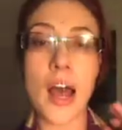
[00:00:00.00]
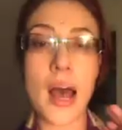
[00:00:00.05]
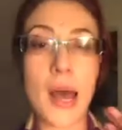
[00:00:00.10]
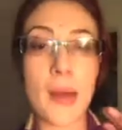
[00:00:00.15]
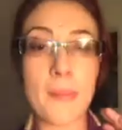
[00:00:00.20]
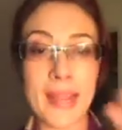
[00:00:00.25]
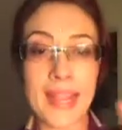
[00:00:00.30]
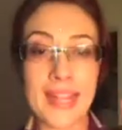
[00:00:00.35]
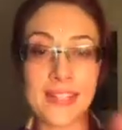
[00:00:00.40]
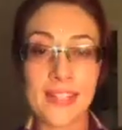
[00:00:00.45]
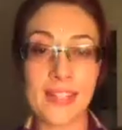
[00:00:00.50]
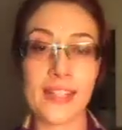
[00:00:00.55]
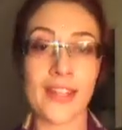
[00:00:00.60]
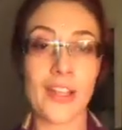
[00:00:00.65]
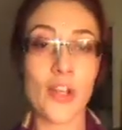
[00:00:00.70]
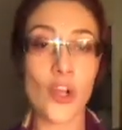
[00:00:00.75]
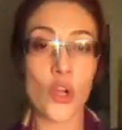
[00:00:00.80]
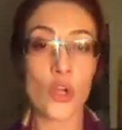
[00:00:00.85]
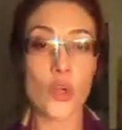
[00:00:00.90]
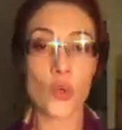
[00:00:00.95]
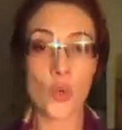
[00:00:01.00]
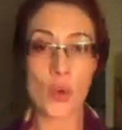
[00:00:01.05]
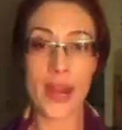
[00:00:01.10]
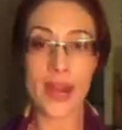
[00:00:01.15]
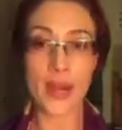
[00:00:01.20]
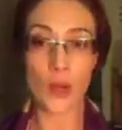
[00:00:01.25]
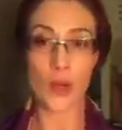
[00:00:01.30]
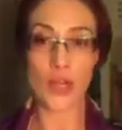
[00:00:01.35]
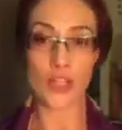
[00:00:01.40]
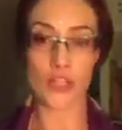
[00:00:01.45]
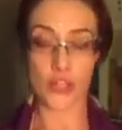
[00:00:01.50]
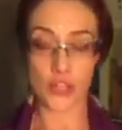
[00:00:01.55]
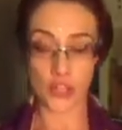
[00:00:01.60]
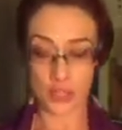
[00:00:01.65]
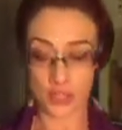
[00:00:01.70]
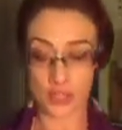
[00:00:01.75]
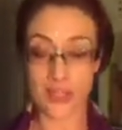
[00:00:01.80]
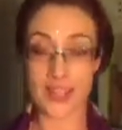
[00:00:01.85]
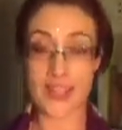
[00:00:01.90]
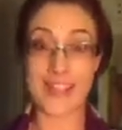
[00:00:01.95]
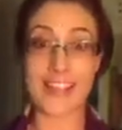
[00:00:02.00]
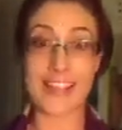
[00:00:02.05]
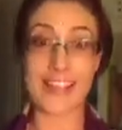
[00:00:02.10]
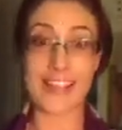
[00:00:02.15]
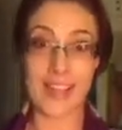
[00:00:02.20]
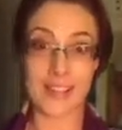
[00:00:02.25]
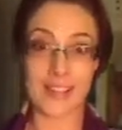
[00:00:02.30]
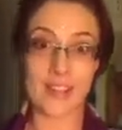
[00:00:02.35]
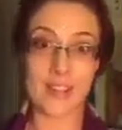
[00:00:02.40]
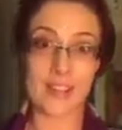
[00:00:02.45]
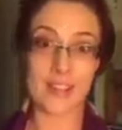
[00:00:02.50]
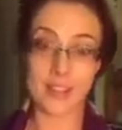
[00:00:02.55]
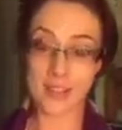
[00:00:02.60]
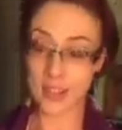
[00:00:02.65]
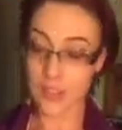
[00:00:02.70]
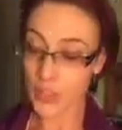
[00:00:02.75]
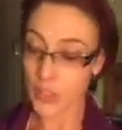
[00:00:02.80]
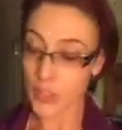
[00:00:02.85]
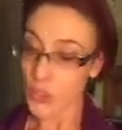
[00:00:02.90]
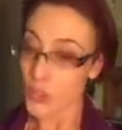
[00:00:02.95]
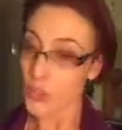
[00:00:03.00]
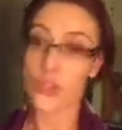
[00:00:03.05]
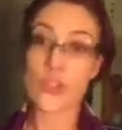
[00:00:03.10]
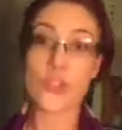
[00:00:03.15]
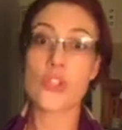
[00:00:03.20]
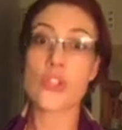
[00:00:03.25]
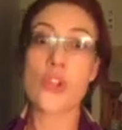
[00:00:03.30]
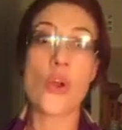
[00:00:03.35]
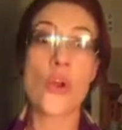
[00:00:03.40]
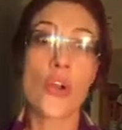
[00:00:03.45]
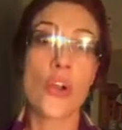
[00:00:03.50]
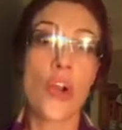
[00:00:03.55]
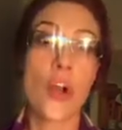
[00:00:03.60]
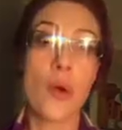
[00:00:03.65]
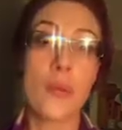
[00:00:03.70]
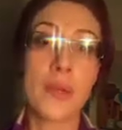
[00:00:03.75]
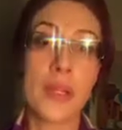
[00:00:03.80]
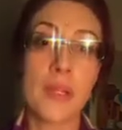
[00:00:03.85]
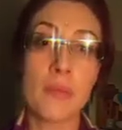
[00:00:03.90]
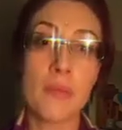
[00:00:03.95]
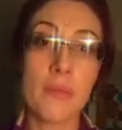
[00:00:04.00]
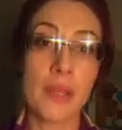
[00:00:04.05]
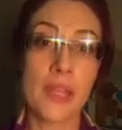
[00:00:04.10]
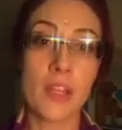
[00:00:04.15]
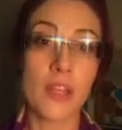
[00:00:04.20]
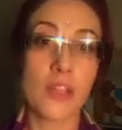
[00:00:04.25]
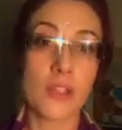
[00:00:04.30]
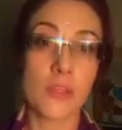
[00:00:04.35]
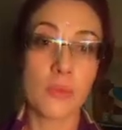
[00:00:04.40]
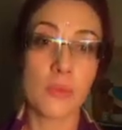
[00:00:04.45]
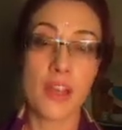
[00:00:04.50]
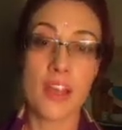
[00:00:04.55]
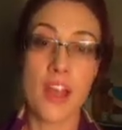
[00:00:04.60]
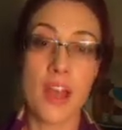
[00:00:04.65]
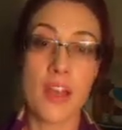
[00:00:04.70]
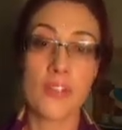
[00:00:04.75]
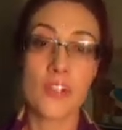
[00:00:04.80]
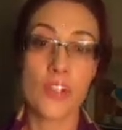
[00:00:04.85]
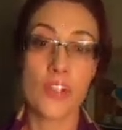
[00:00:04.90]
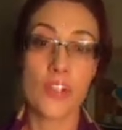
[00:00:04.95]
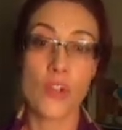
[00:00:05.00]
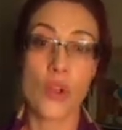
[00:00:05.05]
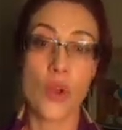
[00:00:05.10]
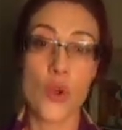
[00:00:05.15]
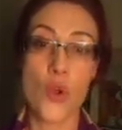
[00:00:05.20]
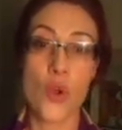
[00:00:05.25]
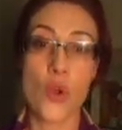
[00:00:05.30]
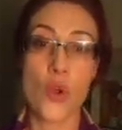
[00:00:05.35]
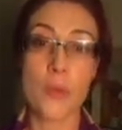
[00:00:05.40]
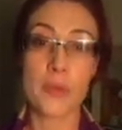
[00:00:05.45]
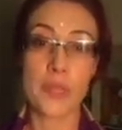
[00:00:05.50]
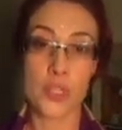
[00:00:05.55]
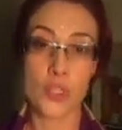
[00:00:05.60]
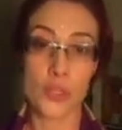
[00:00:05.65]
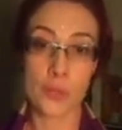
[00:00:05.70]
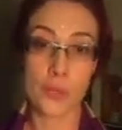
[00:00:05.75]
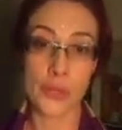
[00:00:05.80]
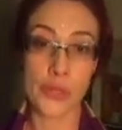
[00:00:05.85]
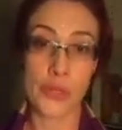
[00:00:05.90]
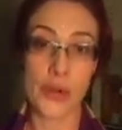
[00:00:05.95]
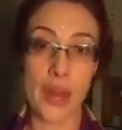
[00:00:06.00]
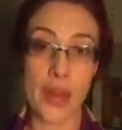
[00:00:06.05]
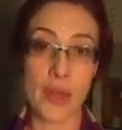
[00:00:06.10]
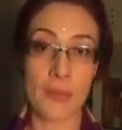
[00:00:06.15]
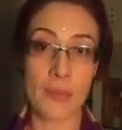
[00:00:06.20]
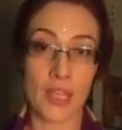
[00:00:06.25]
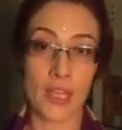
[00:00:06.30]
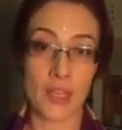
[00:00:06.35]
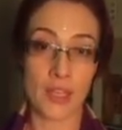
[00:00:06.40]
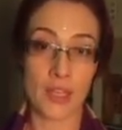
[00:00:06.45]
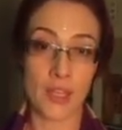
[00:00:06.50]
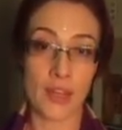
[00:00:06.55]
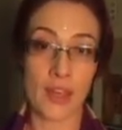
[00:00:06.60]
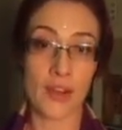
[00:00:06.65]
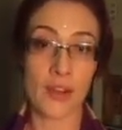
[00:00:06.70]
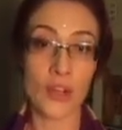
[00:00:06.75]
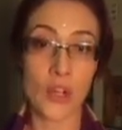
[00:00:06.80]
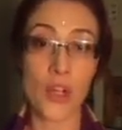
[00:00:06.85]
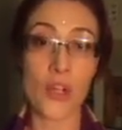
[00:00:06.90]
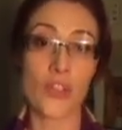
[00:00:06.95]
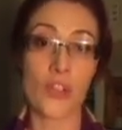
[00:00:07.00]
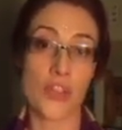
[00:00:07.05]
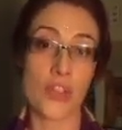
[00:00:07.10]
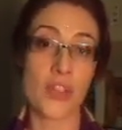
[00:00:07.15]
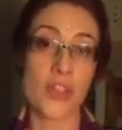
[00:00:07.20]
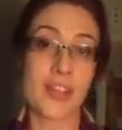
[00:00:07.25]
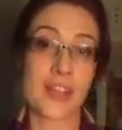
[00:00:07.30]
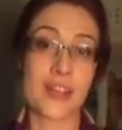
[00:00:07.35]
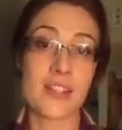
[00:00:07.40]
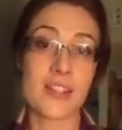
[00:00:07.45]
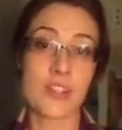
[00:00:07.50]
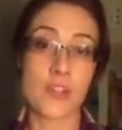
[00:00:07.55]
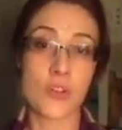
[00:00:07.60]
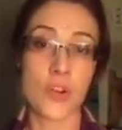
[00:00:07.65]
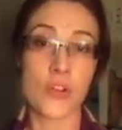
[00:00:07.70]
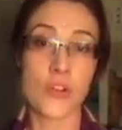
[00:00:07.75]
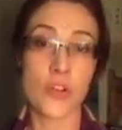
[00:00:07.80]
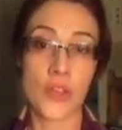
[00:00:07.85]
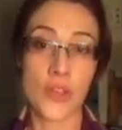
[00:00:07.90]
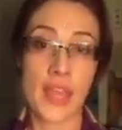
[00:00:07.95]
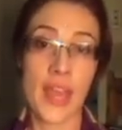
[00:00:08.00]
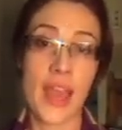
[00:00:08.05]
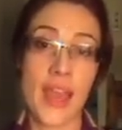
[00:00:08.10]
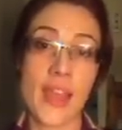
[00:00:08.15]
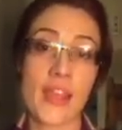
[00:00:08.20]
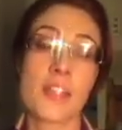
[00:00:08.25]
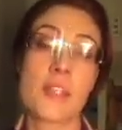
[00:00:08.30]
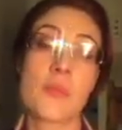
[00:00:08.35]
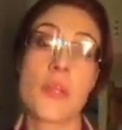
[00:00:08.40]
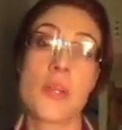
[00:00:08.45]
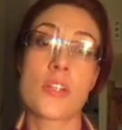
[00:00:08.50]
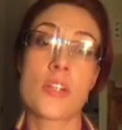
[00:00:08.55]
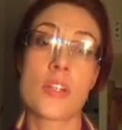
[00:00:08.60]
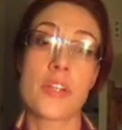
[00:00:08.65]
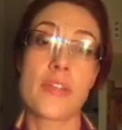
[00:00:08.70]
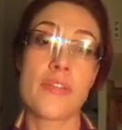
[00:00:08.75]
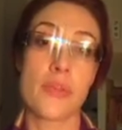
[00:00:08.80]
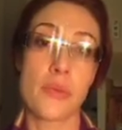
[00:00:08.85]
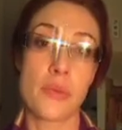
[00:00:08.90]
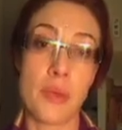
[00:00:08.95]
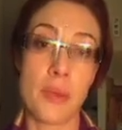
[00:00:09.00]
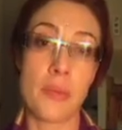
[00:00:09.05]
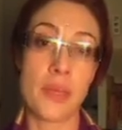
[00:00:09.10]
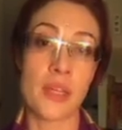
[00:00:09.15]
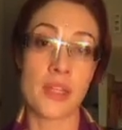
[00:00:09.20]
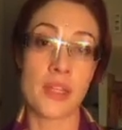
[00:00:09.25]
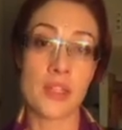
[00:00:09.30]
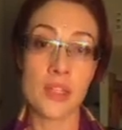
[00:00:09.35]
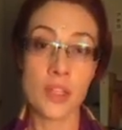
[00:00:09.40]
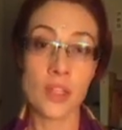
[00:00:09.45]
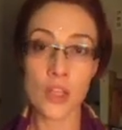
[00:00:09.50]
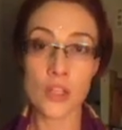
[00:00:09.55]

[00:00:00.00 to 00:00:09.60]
Amazing. Great question. Yes. so common because we have so much programming in our culture that it's not okay, especially for women,